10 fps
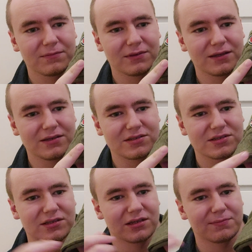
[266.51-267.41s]

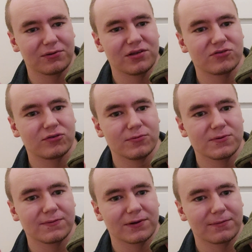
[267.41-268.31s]
these police
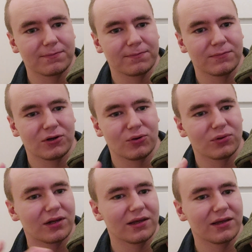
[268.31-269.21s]
troops were
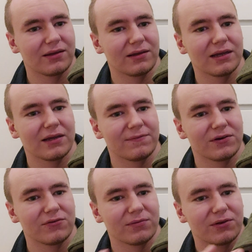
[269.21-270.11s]
only
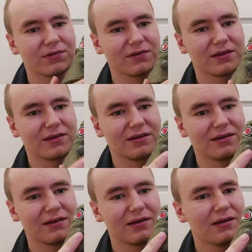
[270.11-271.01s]
infantry, but
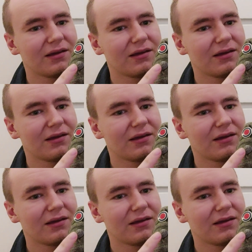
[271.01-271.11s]
the